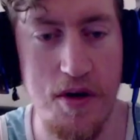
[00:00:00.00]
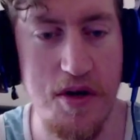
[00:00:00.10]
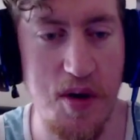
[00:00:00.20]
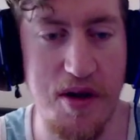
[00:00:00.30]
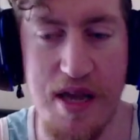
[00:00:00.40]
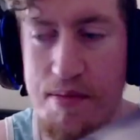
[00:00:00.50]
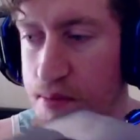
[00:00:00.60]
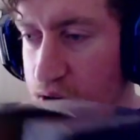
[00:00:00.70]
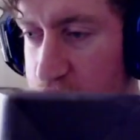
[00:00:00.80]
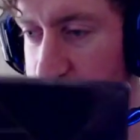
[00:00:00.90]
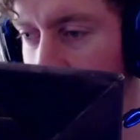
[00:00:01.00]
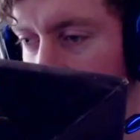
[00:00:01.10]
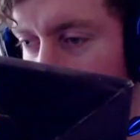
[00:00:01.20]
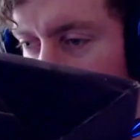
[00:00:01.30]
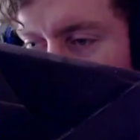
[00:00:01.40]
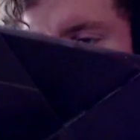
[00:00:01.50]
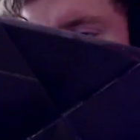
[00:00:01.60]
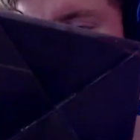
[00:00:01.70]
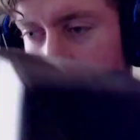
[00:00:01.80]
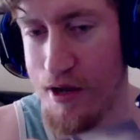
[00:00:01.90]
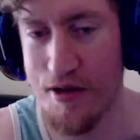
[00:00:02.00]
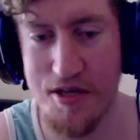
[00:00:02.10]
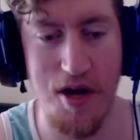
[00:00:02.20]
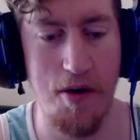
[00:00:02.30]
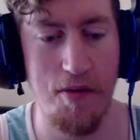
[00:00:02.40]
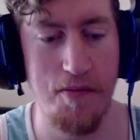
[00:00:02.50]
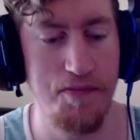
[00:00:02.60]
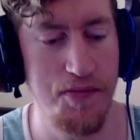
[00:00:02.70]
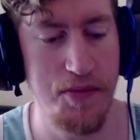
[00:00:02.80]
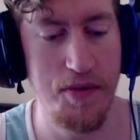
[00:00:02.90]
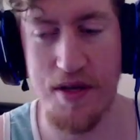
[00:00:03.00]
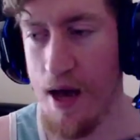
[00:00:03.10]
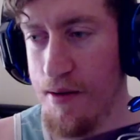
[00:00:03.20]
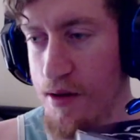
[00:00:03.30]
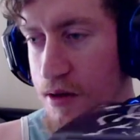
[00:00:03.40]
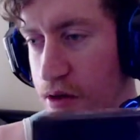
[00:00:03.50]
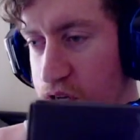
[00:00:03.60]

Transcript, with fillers: so I'll keep the box around, and that's nothing. So, yeah, looks